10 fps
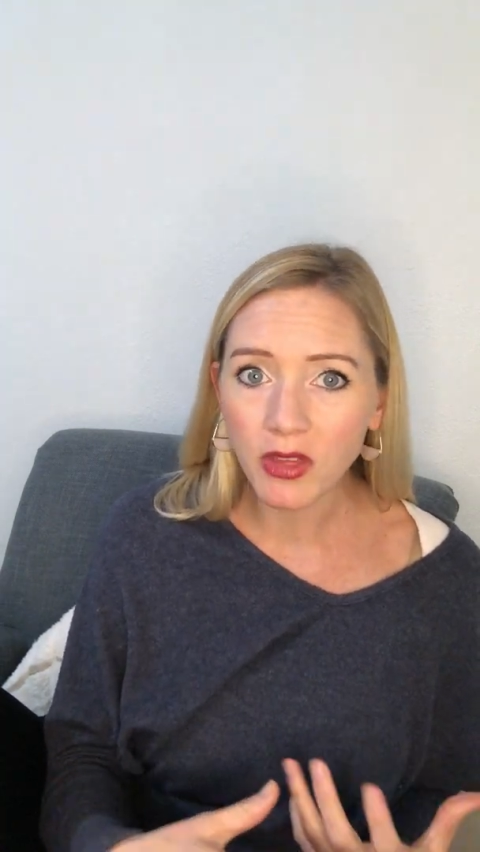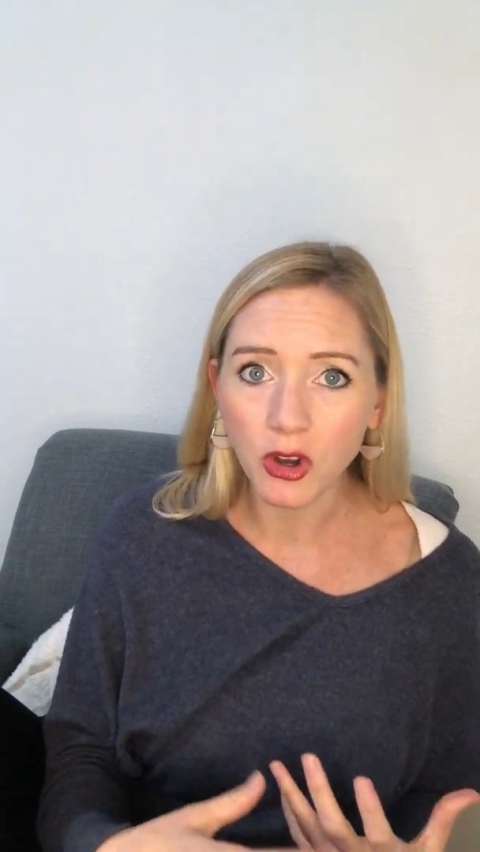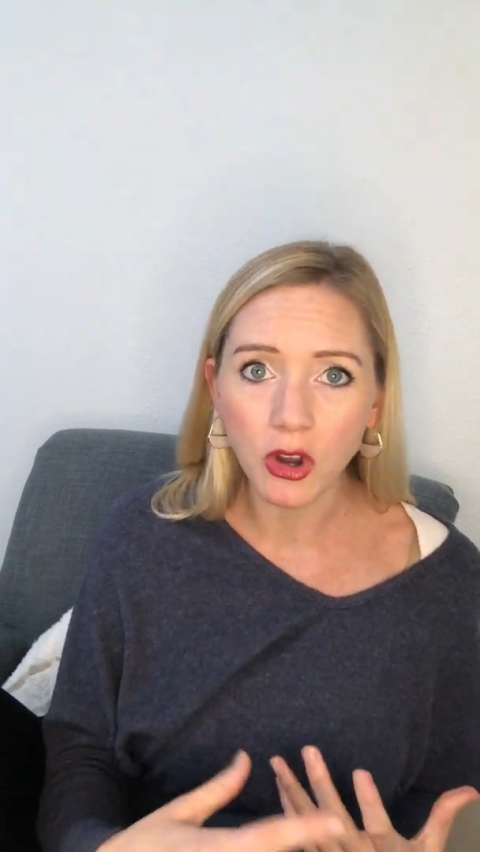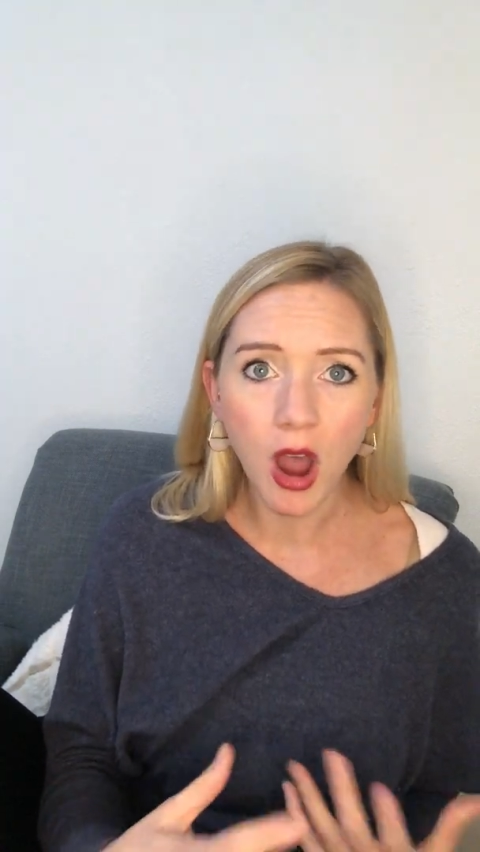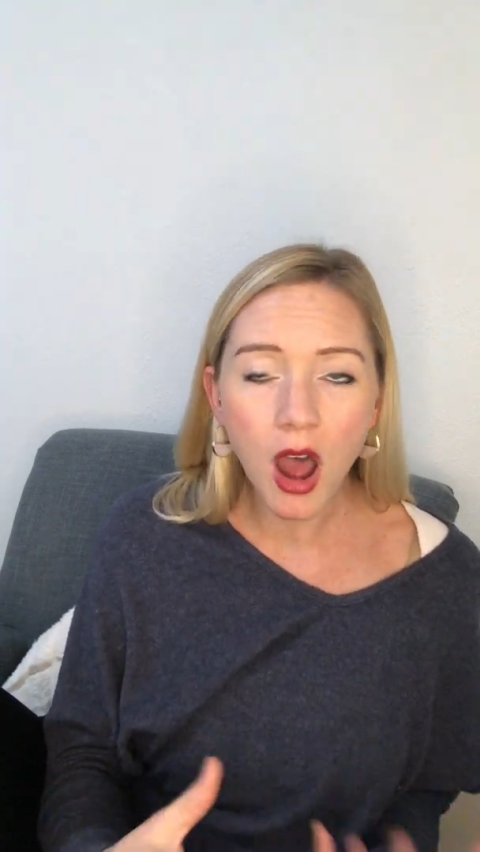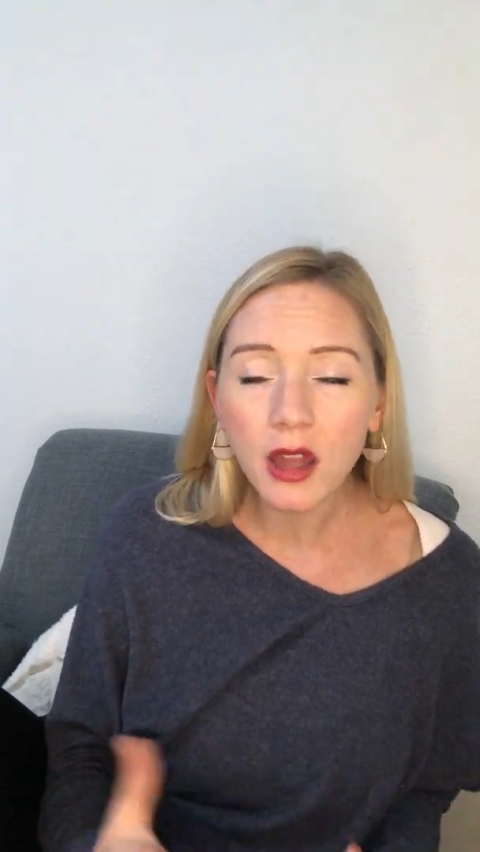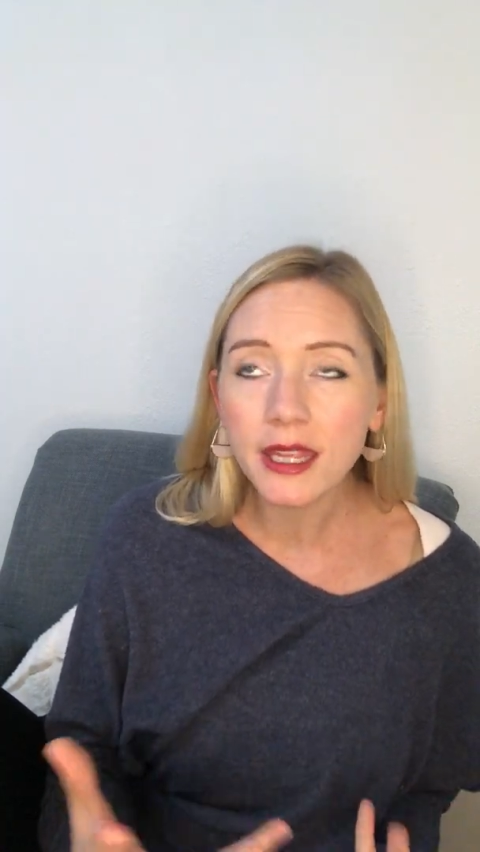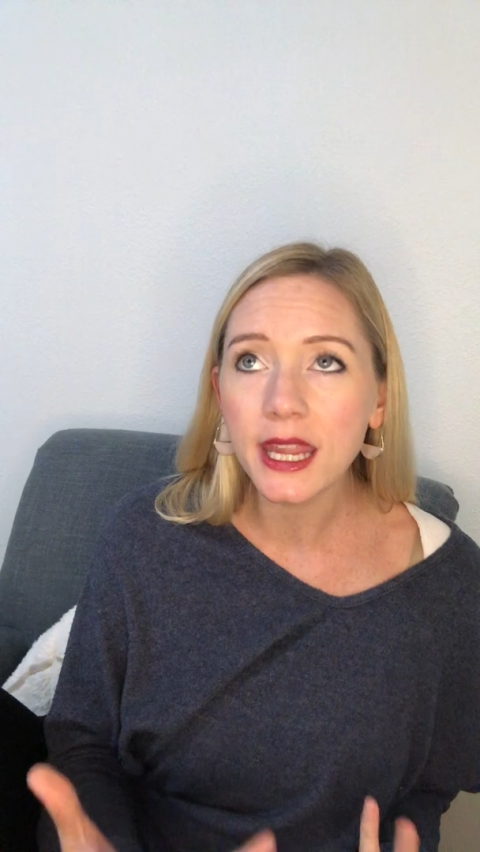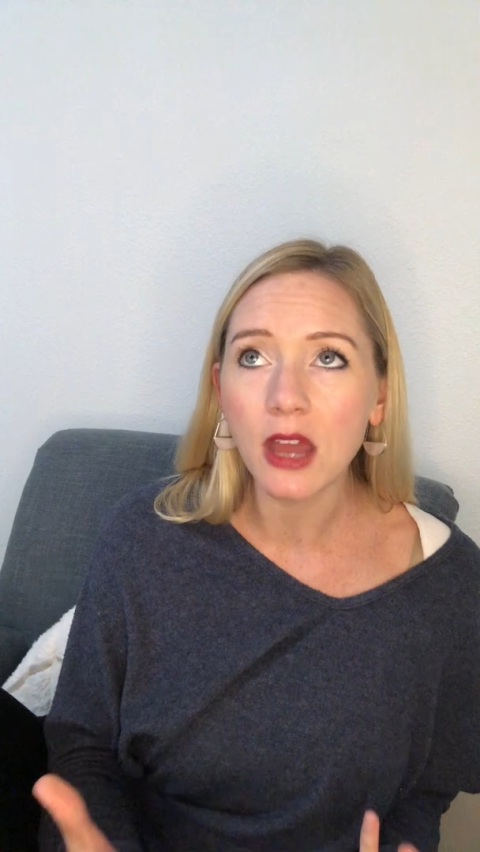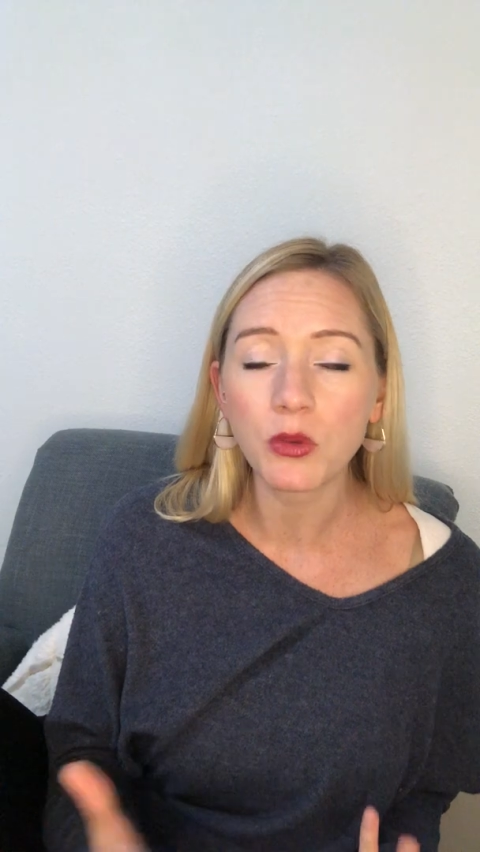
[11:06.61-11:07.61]
they're
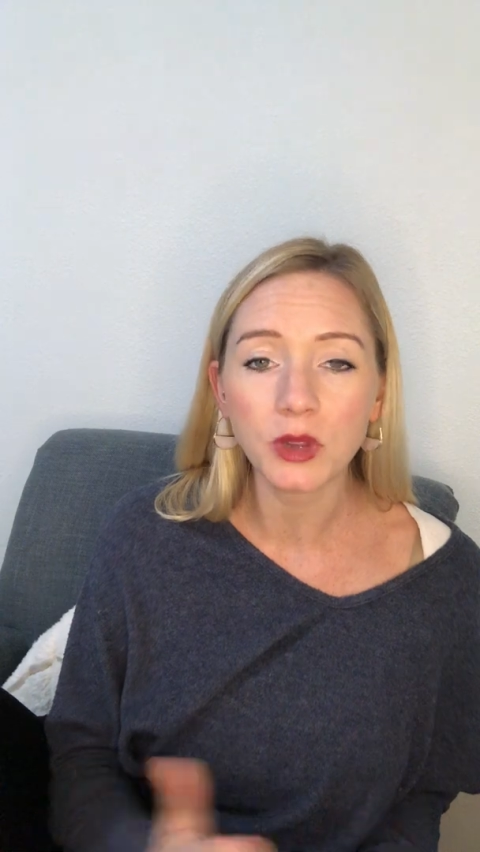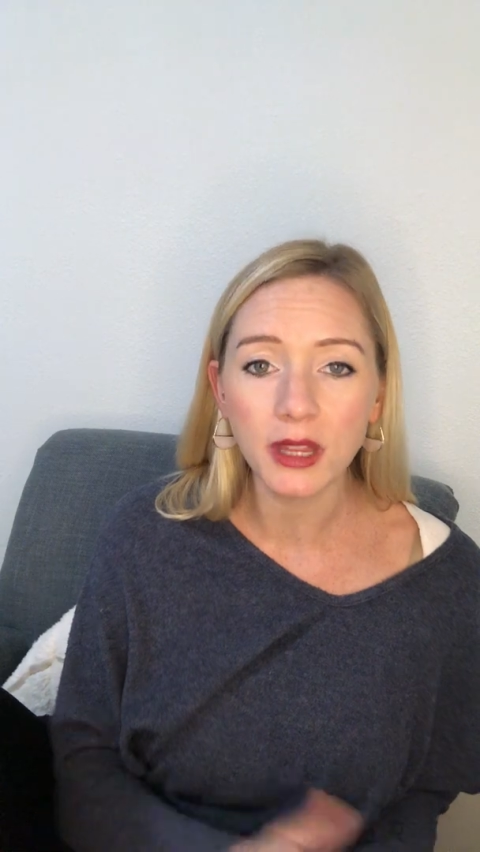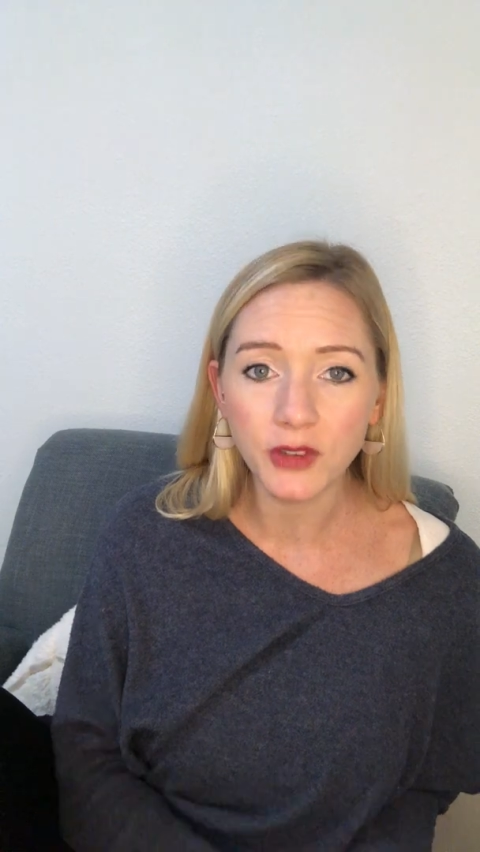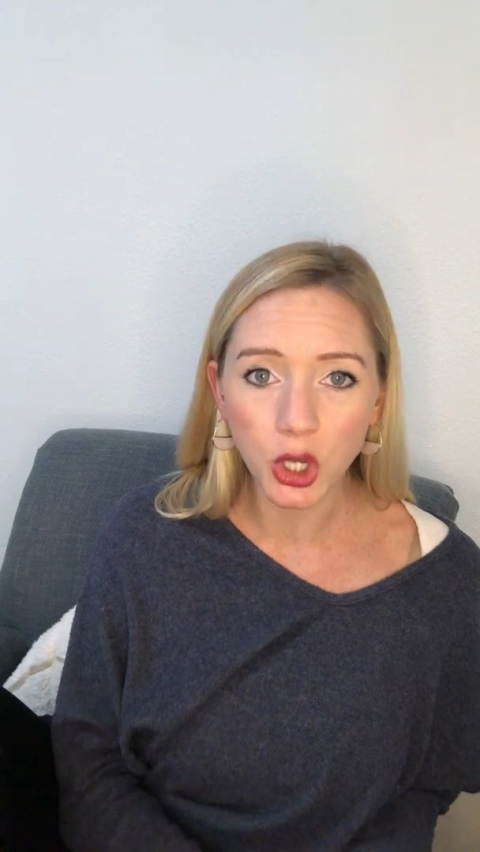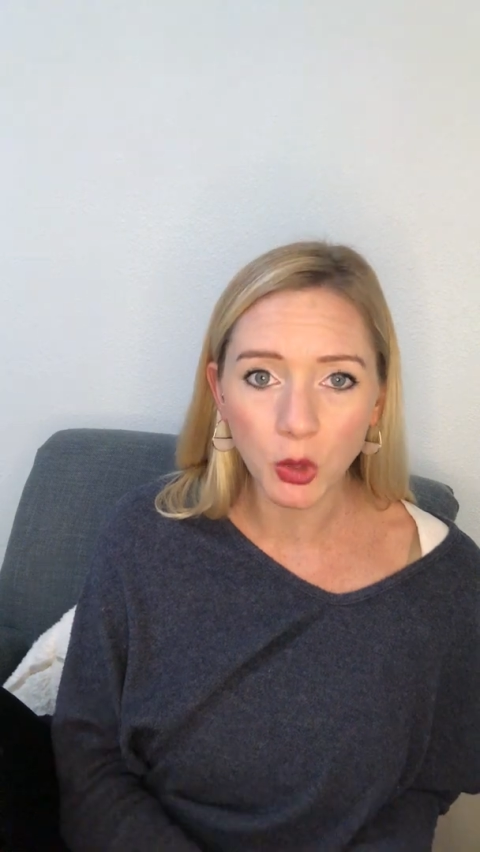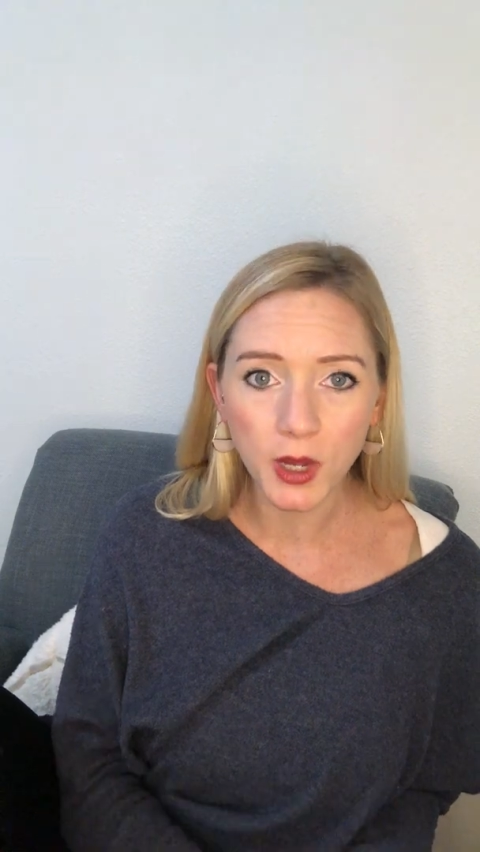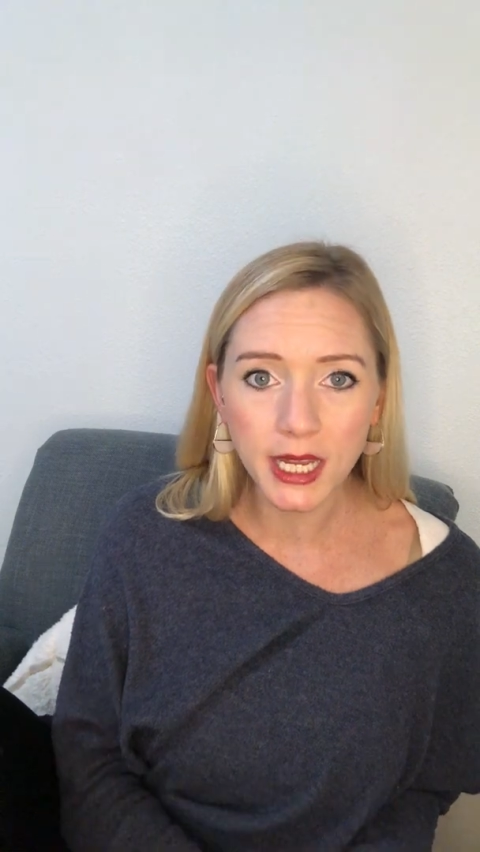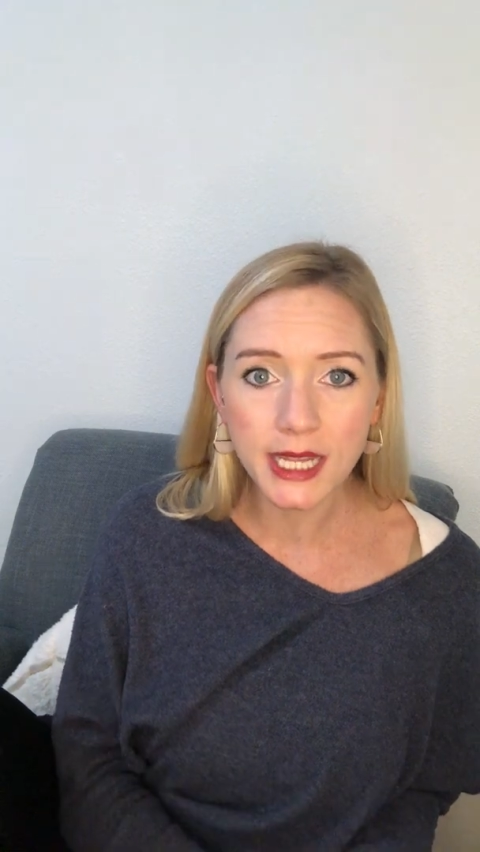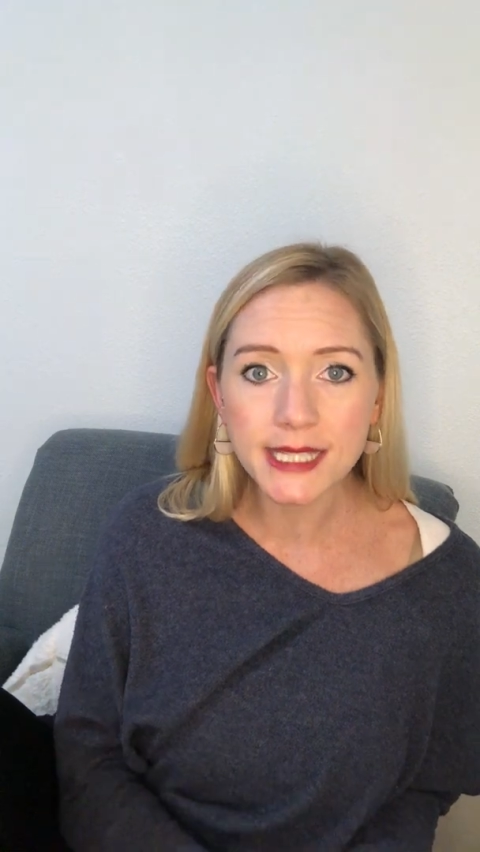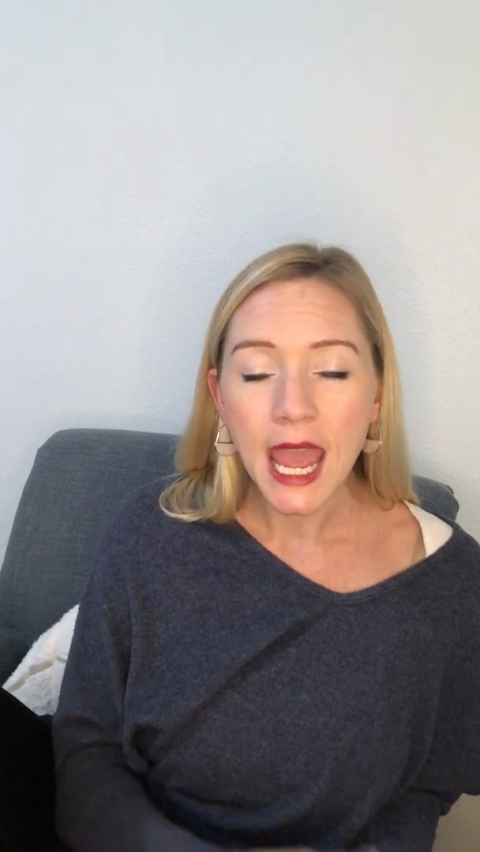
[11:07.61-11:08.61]
colicky, I don't really even know what it
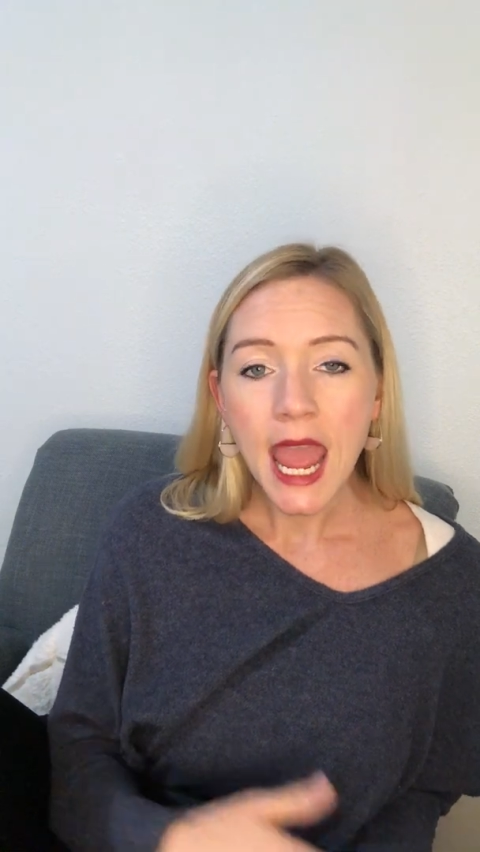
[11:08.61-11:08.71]
is.